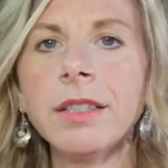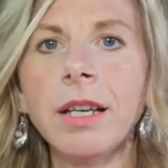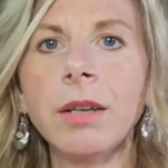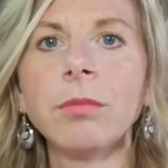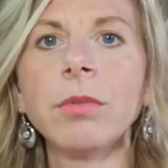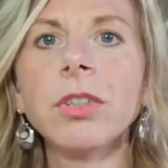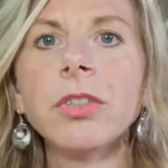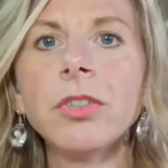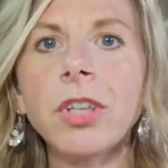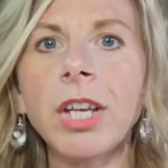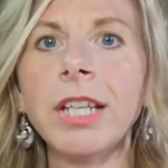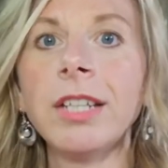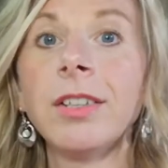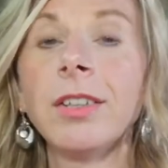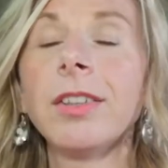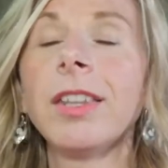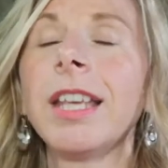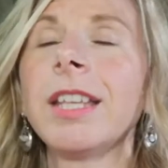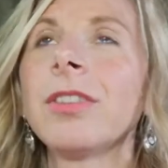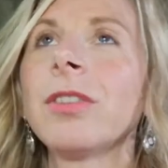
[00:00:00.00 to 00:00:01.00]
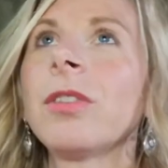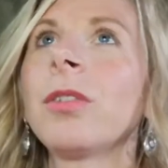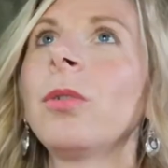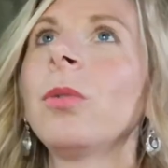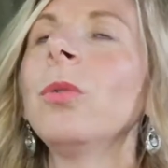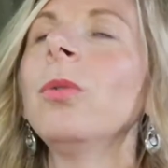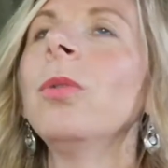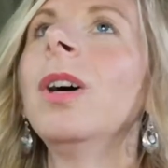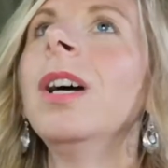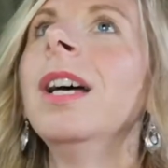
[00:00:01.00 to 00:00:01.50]
and I will channel that
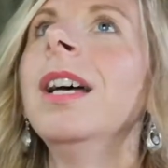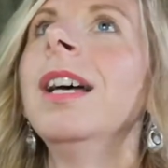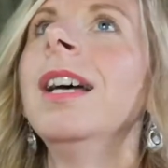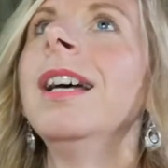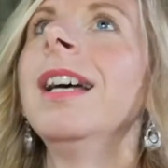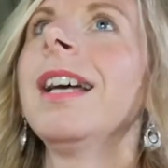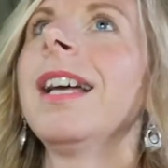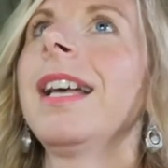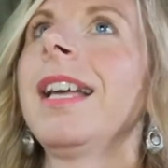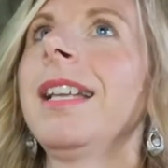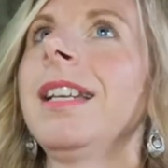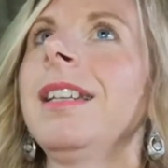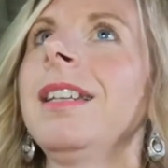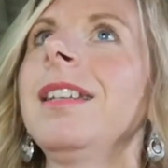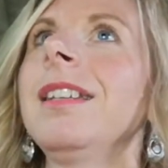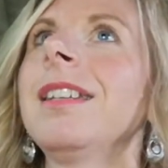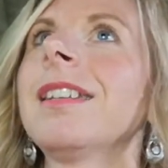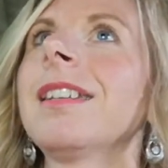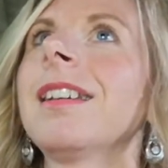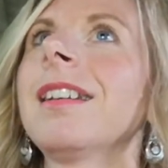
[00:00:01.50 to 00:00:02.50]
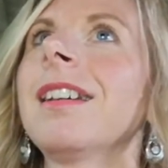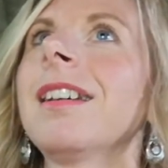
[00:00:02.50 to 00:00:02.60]
through. And